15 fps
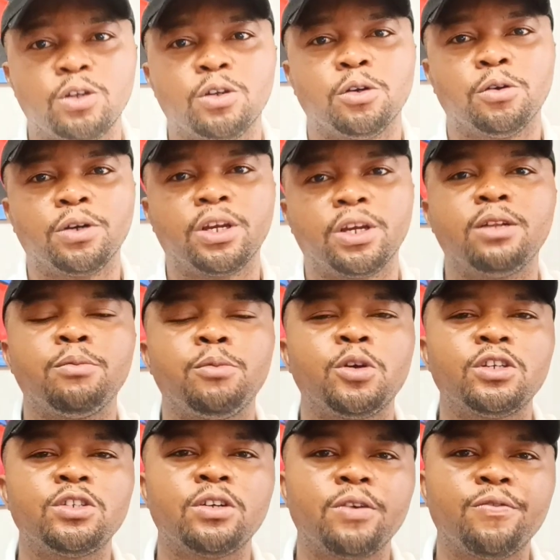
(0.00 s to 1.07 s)
Okay, because
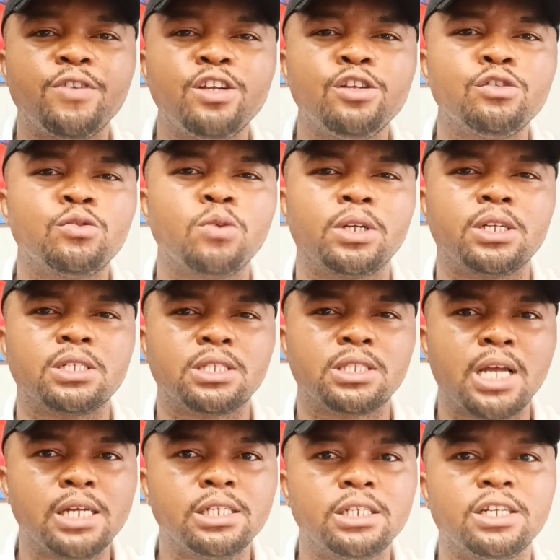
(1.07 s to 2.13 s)
your referee needs to
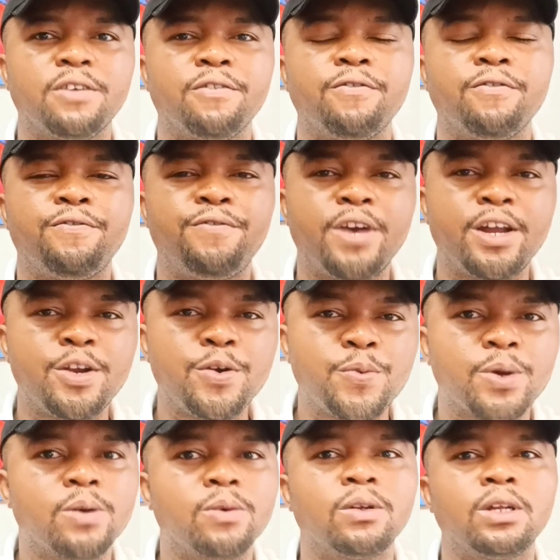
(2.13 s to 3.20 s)
understand very
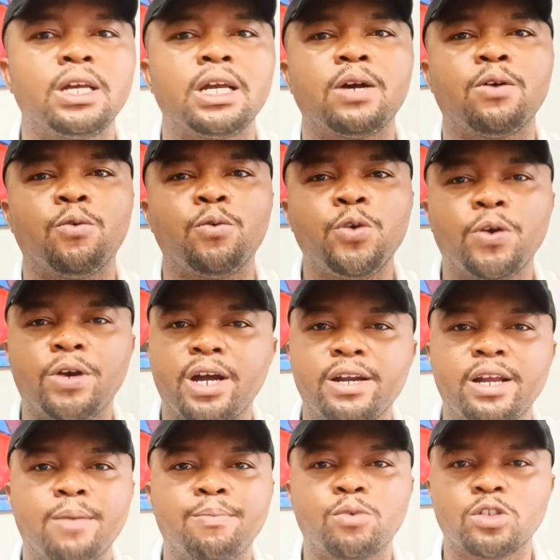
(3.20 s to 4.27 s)
well your career
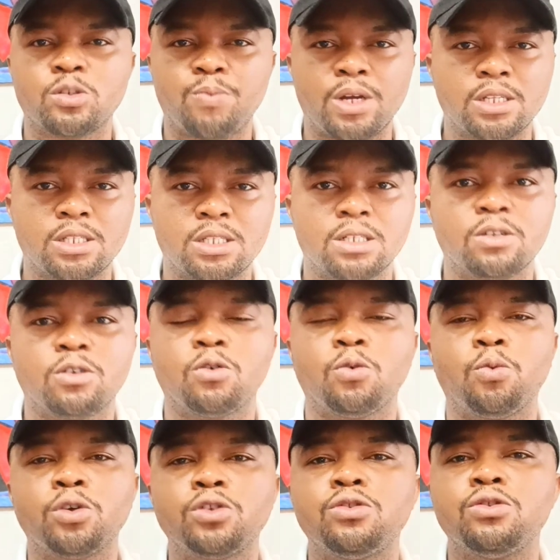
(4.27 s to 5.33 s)
prospect,
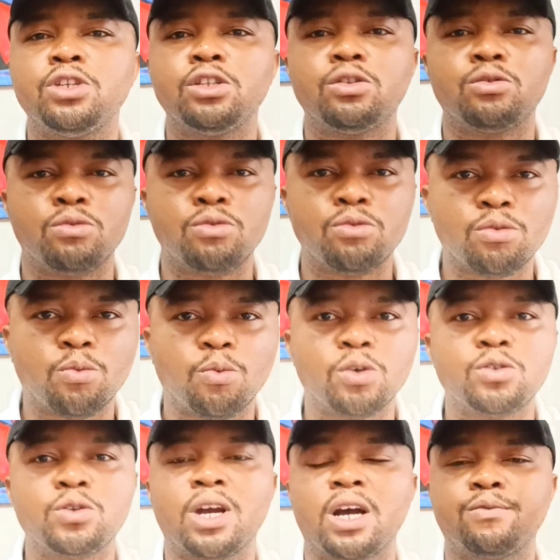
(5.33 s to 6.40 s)
what you need to do, what you
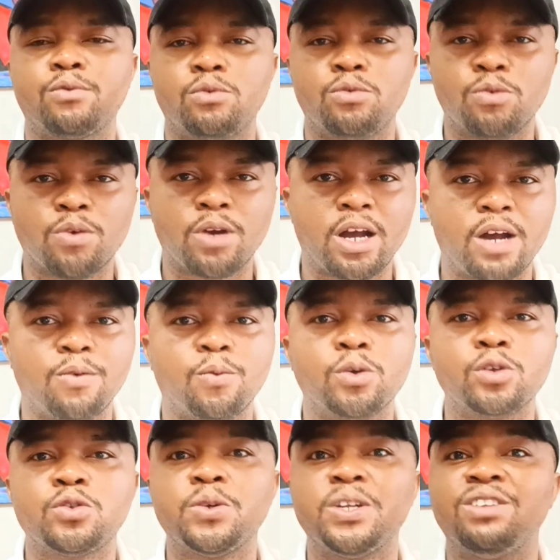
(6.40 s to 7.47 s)
have to do, and what
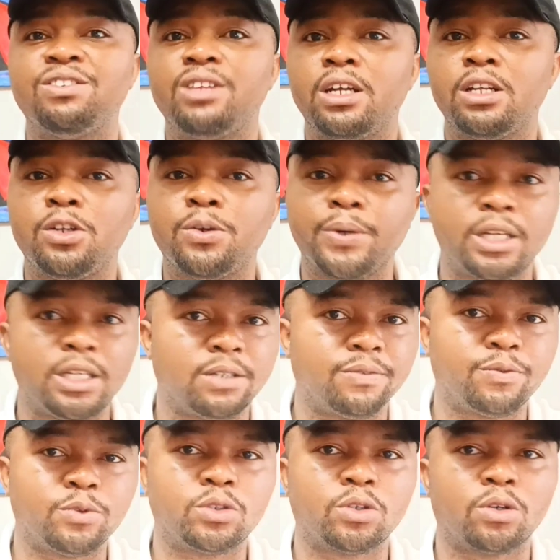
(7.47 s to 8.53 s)
you intend doing in
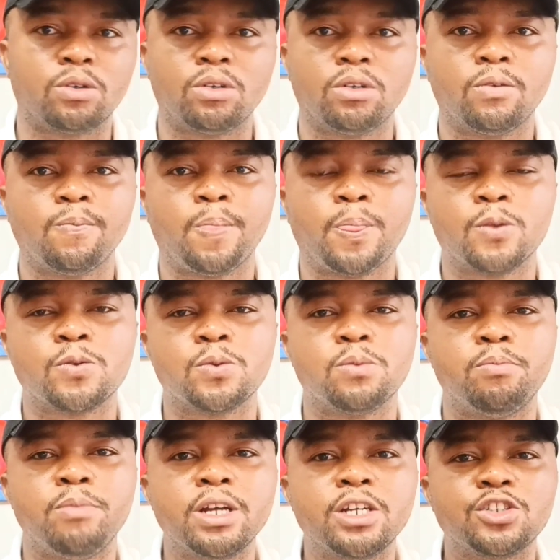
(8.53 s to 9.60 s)
future. So
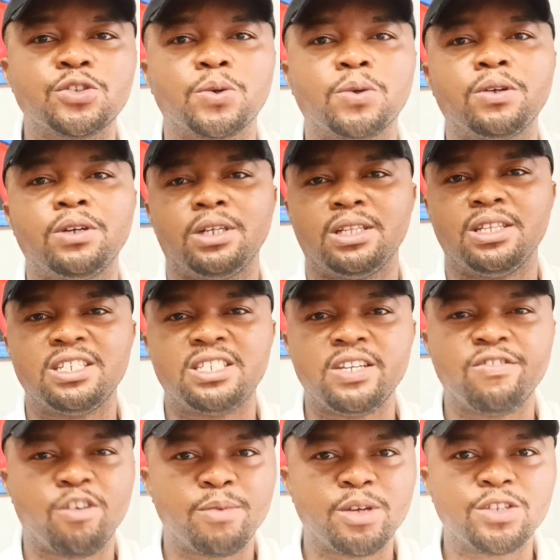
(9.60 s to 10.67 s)
make sure this
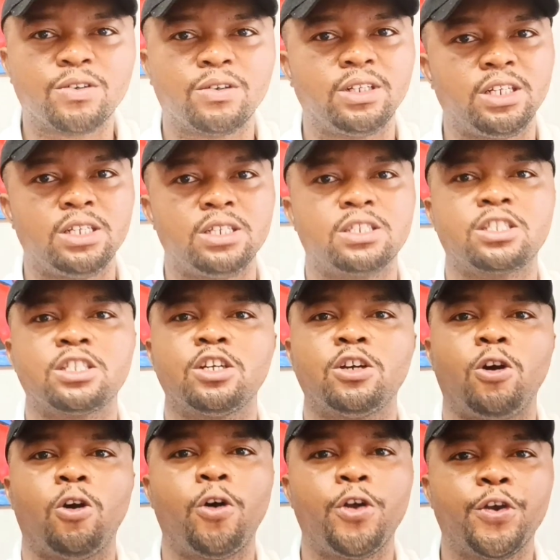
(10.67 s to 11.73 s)
information is
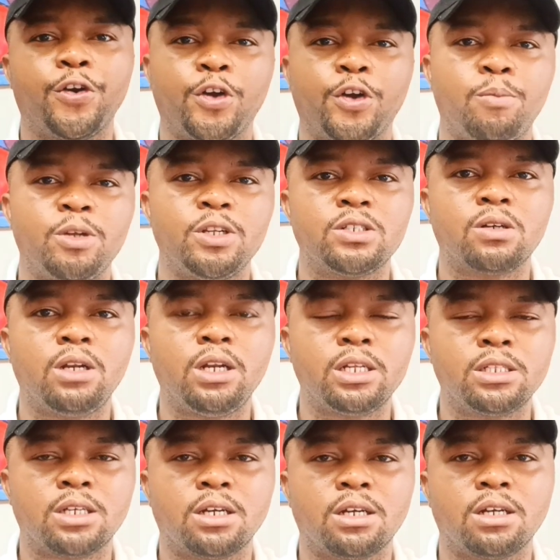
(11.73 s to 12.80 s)
on your recommendation letter.